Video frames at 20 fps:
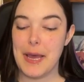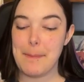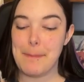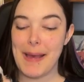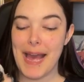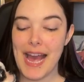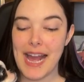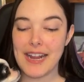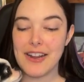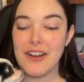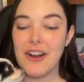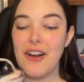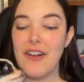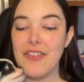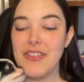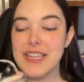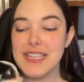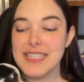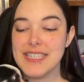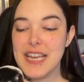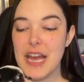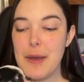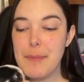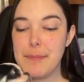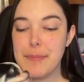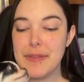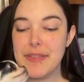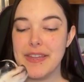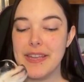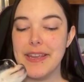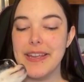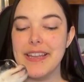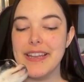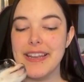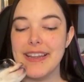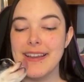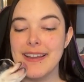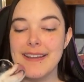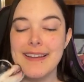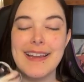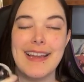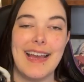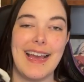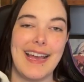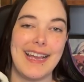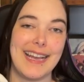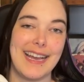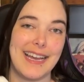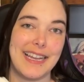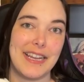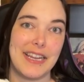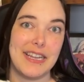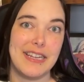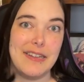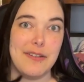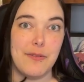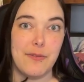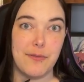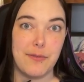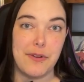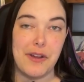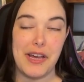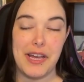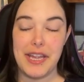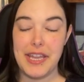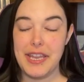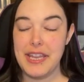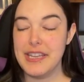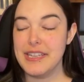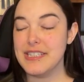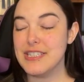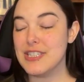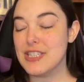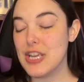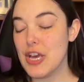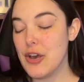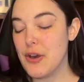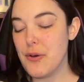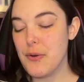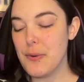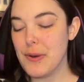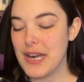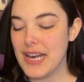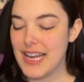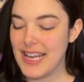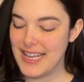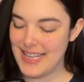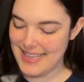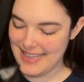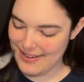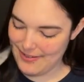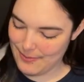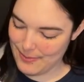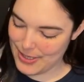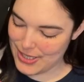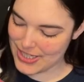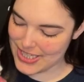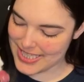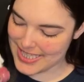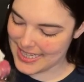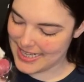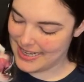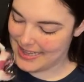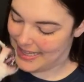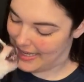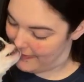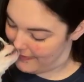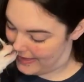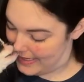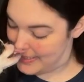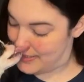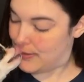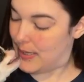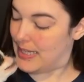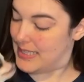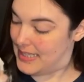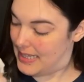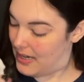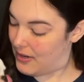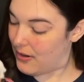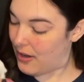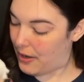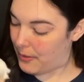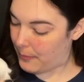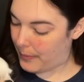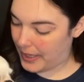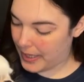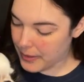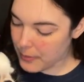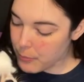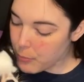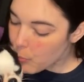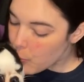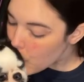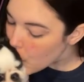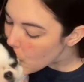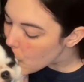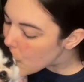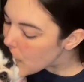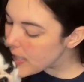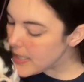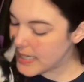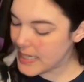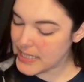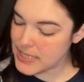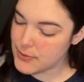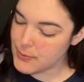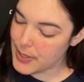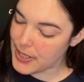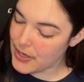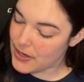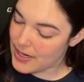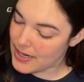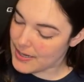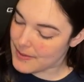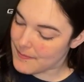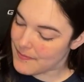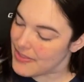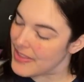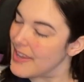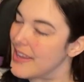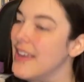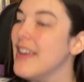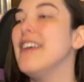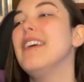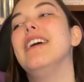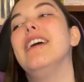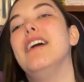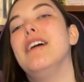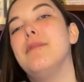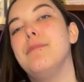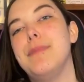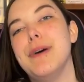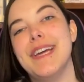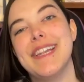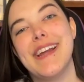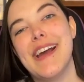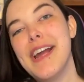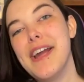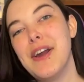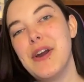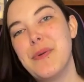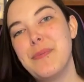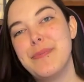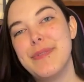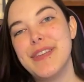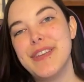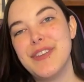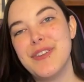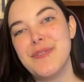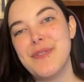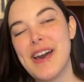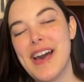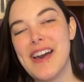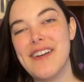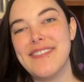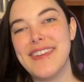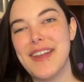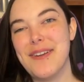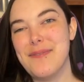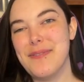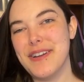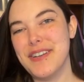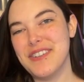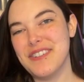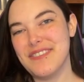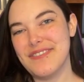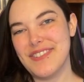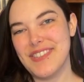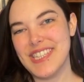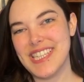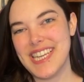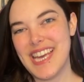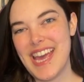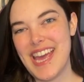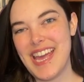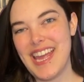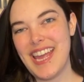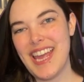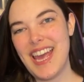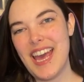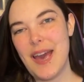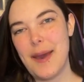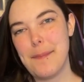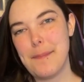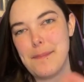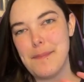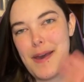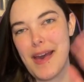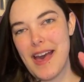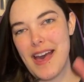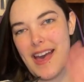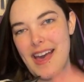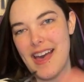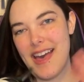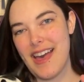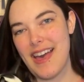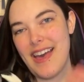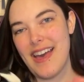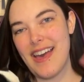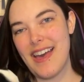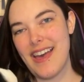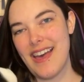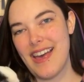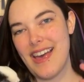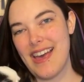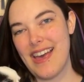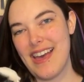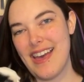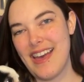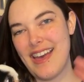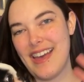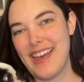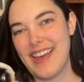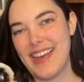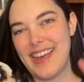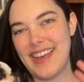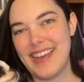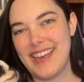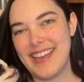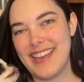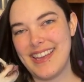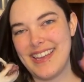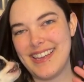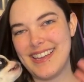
pack all this up and then I gotta run. So we're just gonna leave this right there, aren't we? Yes, we are. But I hope that you have a wonderful day. Bye.